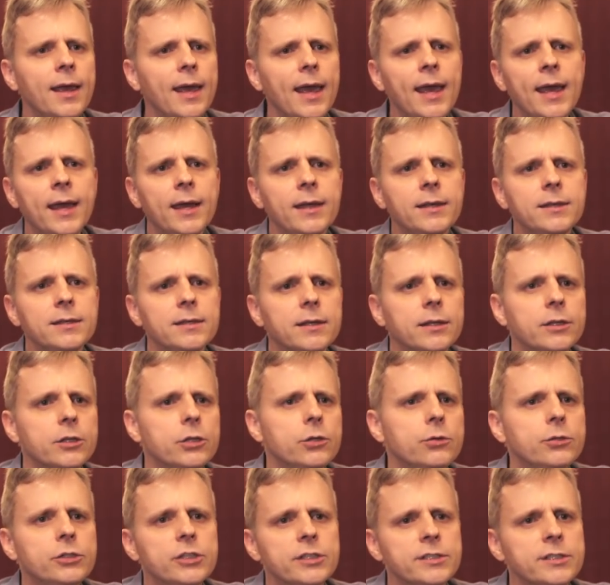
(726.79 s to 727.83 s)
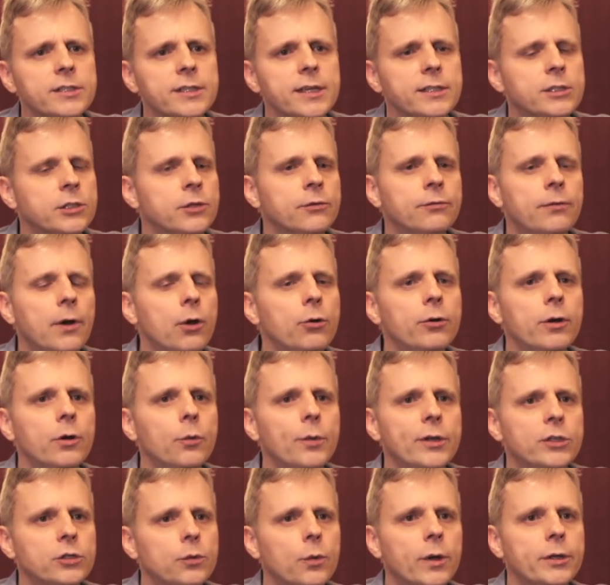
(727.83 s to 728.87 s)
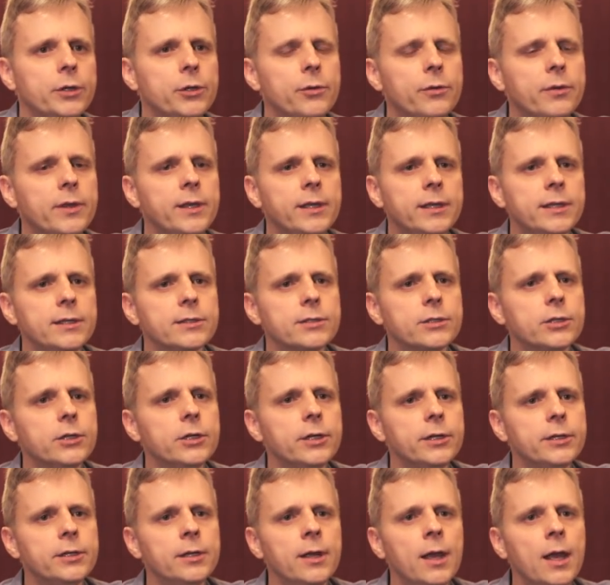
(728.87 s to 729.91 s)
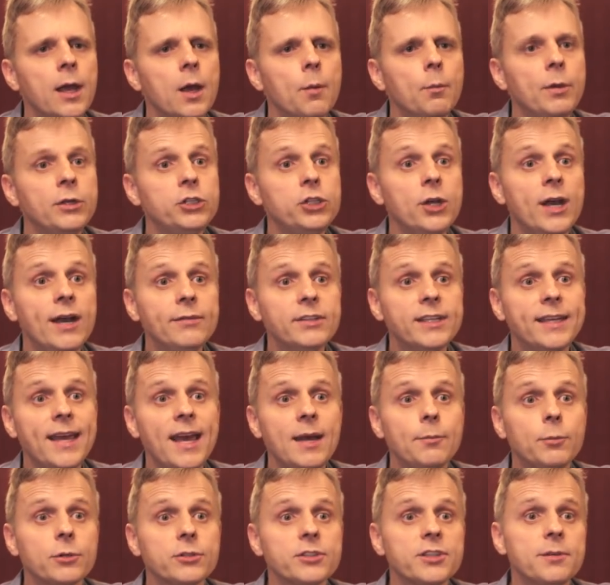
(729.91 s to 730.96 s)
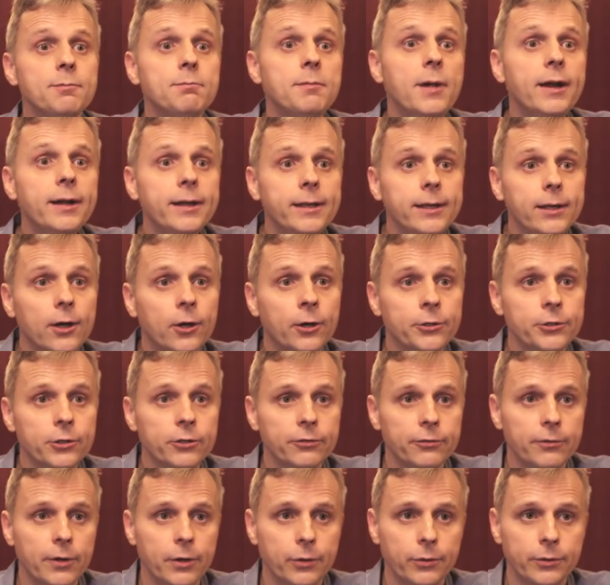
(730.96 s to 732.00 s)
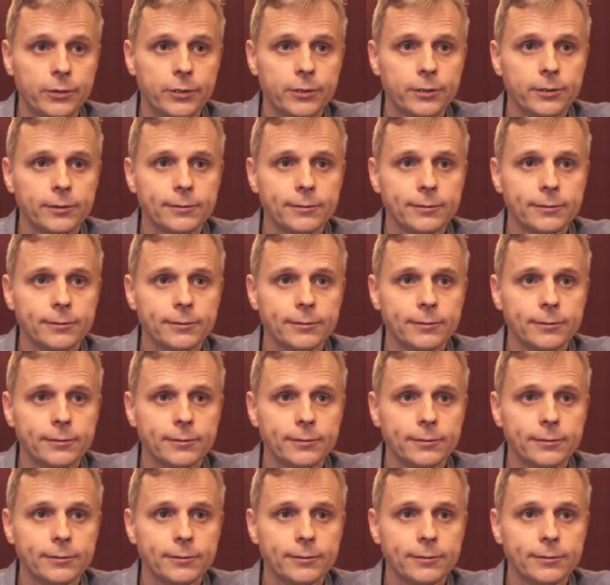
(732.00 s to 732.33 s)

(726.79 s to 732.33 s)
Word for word: And you just get to vote on which one you think is good, but you have to gamble some money on your vote.